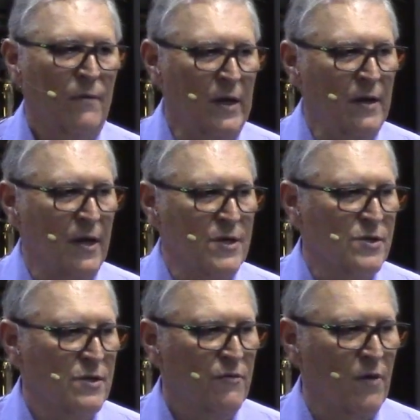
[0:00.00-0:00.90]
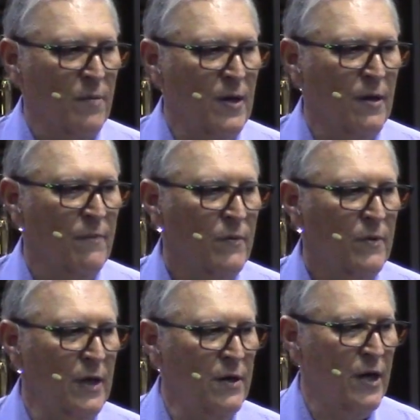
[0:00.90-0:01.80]
10 days from here.
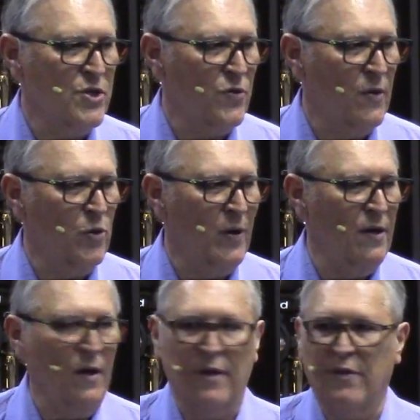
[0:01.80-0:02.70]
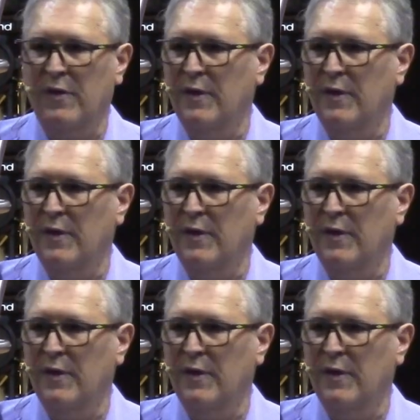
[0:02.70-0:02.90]
10 days to the 29th